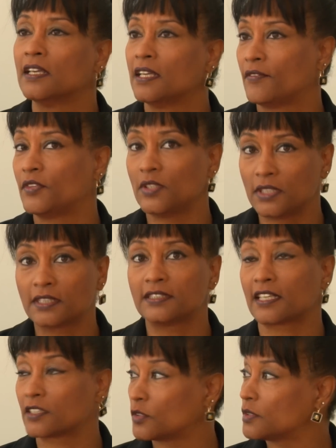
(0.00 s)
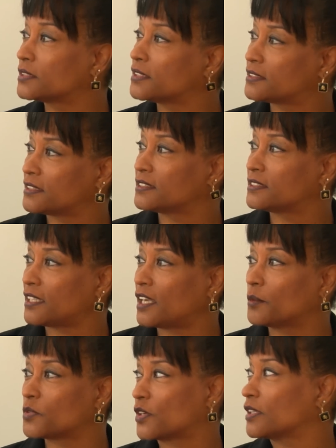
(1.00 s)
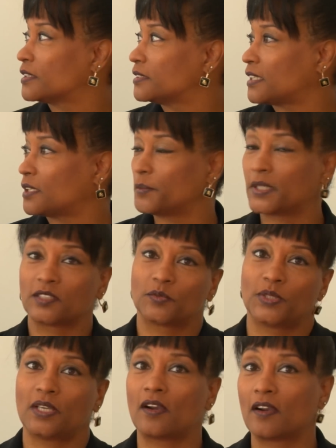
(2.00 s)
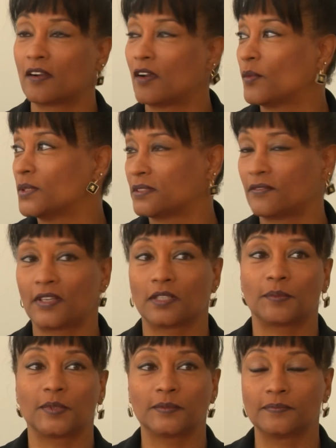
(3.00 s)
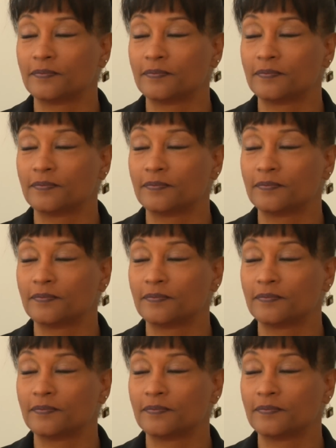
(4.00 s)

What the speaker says: if you need the technical assistance to help straighten things out, because we are always available.